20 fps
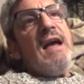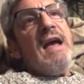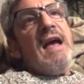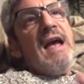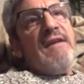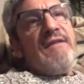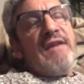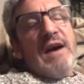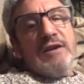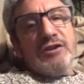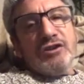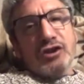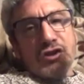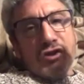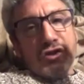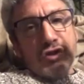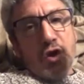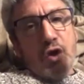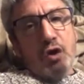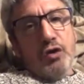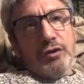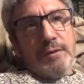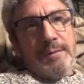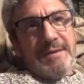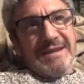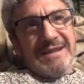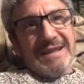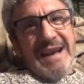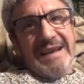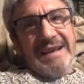If I just told them
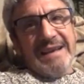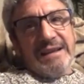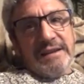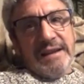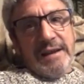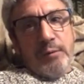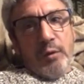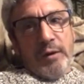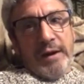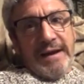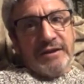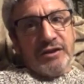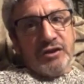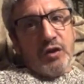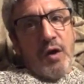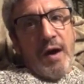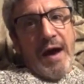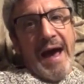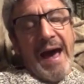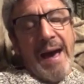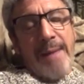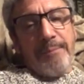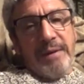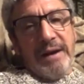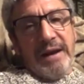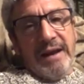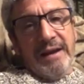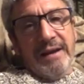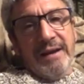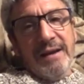psychically what I saw
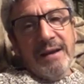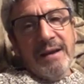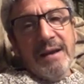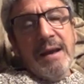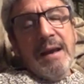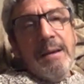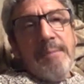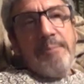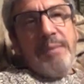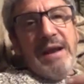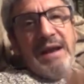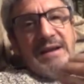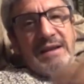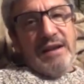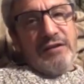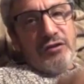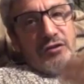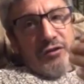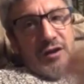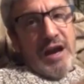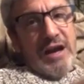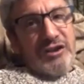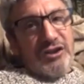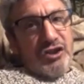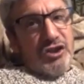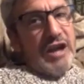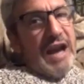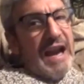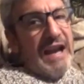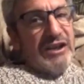happening, being that they're not
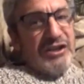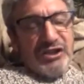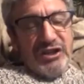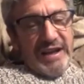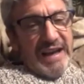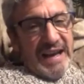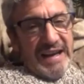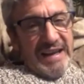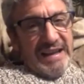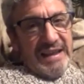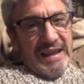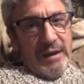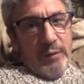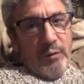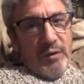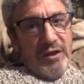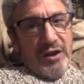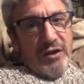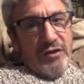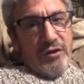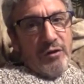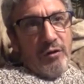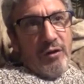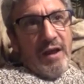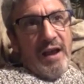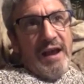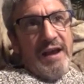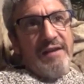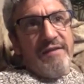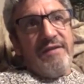changing anything within their
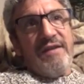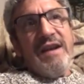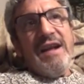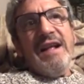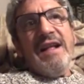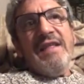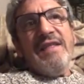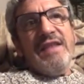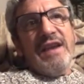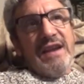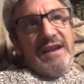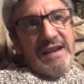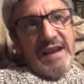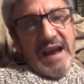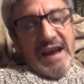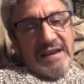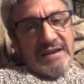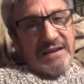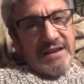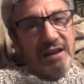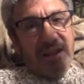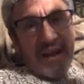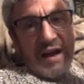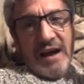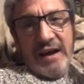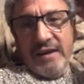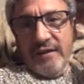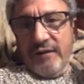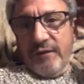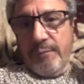life, then yes, a
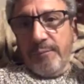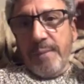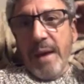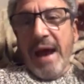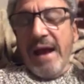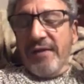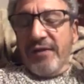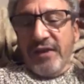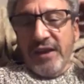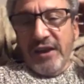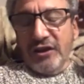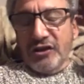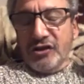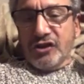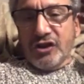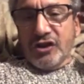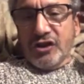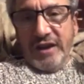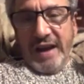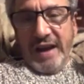lot of bad things could